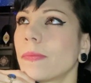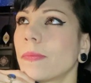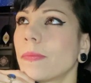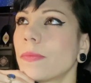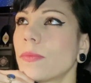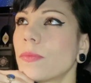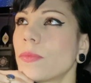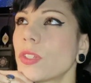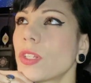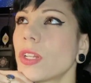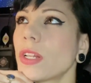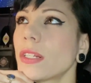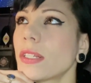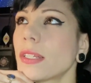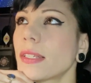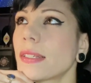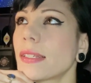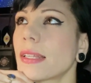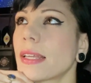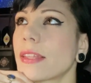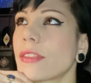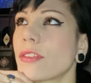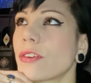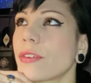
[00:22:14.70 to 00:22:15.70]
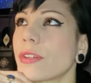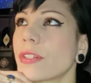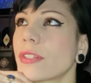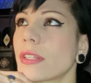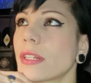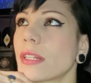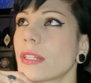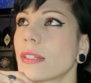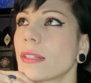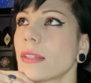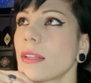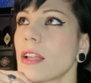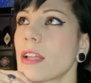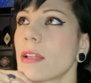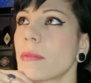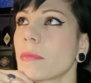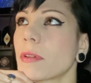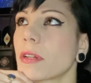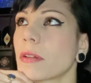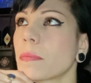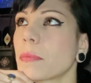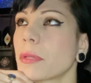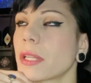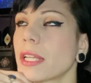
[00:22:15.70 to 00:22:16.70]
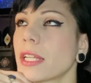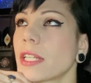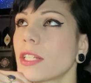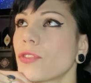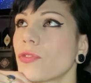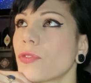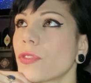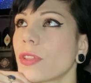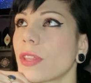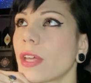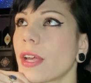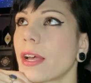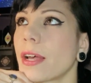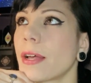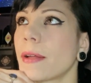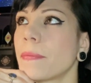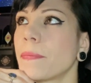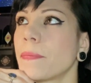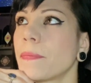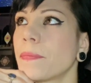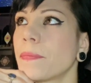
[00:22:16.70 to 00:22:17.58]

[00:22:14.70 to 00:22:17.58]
it's not to say there isn't a time and a place for that.